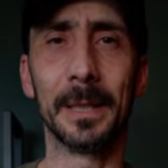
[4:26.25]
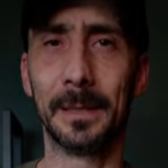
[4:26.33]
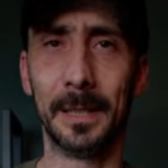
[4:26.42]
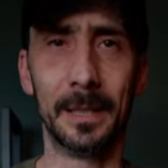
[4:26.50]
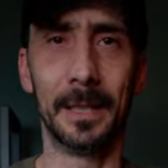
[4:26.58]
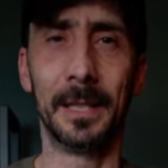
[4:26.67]

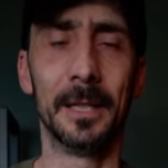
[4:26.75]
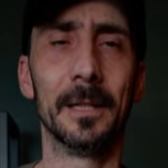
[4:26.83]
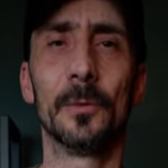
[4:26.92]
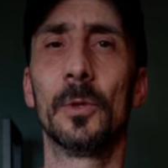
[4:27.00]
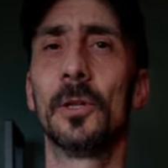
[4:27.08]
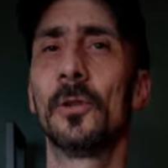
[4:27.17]
martini here.
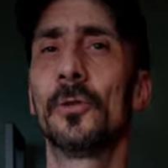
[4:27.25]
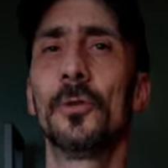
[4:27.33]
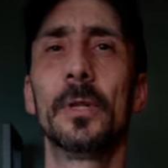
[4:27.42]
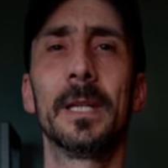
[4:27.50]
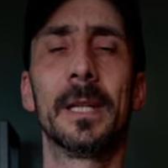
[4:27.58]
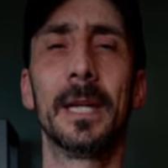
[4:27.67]
We're not
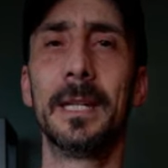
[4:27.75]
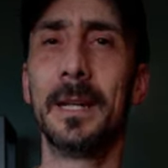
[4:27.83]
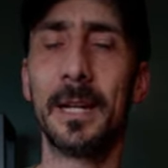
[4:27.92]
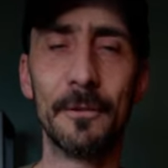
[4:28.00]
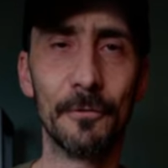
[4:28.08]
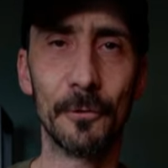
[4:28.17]
doing any
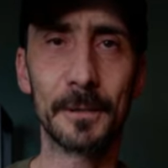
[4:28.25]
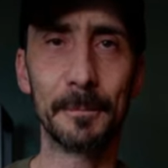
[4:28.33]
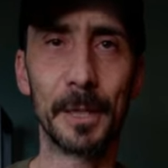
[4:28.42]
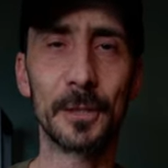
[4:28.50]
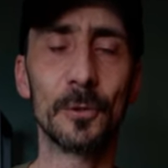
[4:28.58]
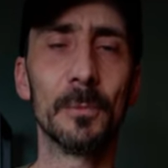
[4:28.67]
riff on
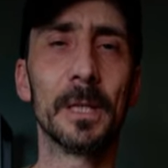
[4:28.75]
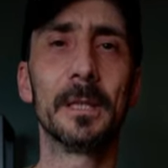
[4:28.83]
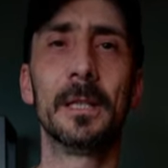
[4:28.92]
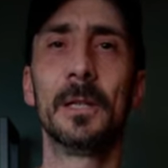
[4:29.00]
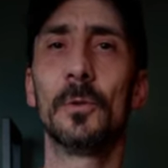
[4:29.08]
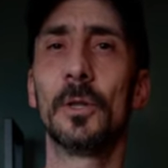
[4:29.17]
espresso
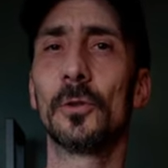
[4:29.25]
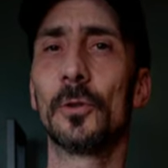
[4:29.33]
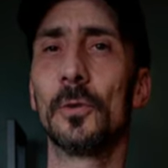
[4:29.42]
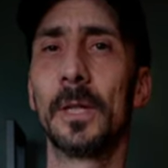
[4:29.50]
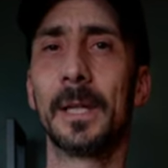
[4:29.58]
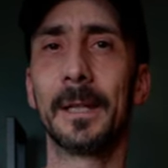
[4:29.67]
martini. We're not
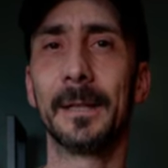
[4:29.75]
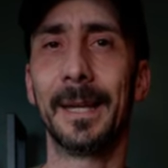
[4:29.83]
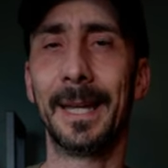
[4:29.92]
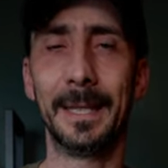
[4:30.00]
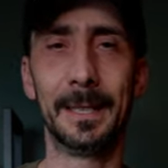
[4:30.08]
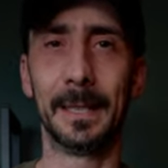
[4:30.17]
doing
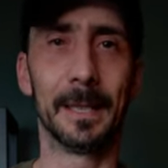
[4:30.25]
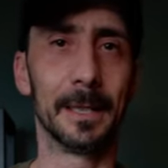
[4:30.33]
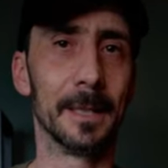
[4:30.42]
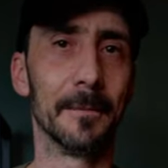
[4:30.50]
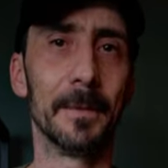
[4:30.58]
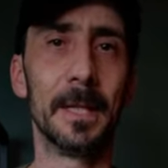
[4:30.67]
anything like
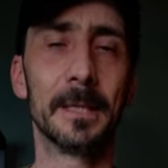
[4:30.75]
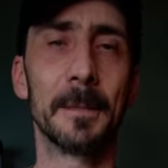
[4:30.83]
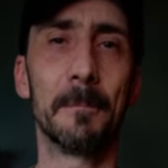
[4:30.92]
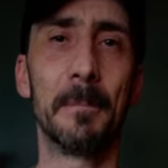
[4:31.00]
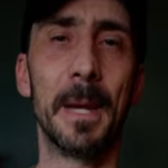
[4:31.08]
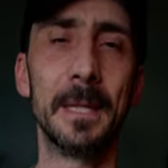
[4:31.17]
that. It's a
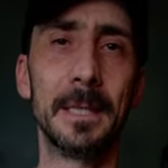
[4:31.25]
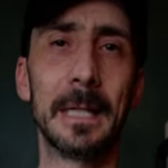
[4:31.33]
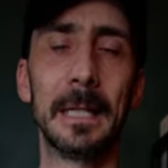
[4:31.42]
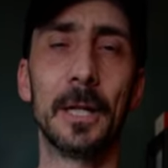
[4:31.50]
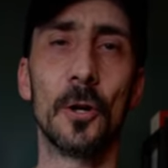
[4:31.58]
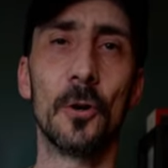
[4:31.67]

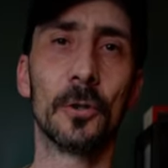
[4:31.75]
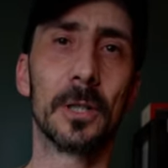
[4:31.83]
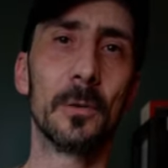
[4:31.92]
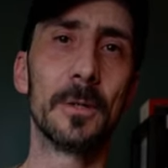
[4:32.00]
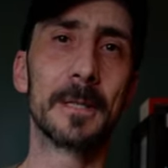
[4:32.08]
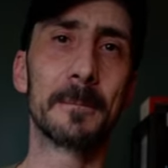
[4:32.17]
basically
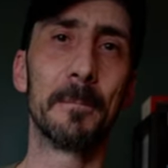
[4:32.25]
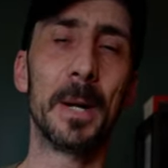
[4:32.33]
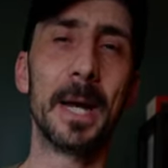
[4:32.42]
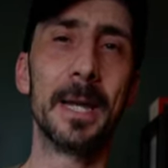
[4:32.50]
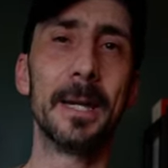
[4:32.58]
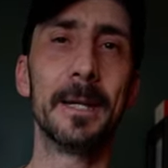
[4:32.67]
cocktail
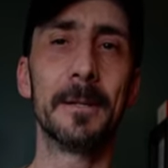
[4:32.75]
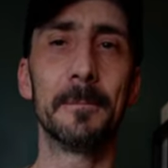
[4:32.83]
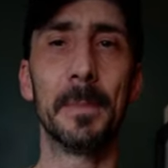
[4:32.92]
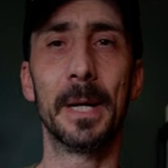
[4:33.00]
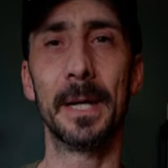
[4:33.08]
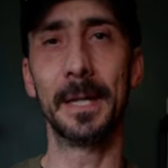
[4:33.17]
inspired
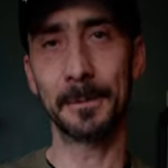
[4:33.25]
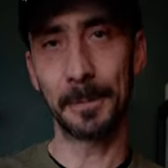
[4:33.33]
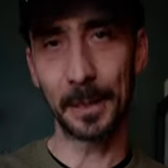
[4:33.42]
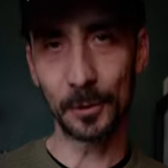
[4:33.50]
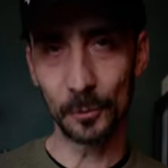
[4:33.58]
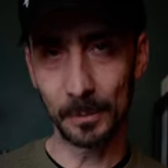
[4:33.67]
by
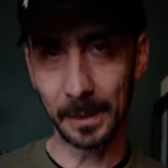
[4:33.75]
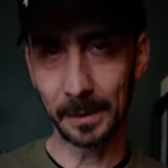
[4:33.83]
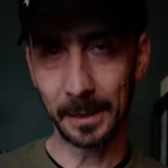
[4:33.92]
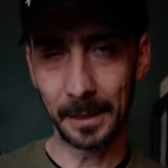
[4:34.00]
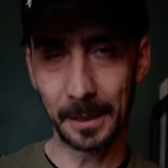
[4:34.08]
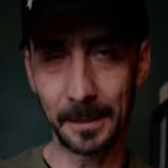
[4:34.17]
espresso
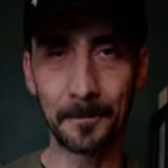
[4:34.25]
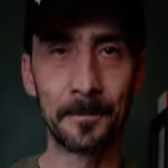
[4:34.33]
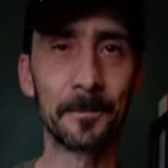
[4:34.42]
martini,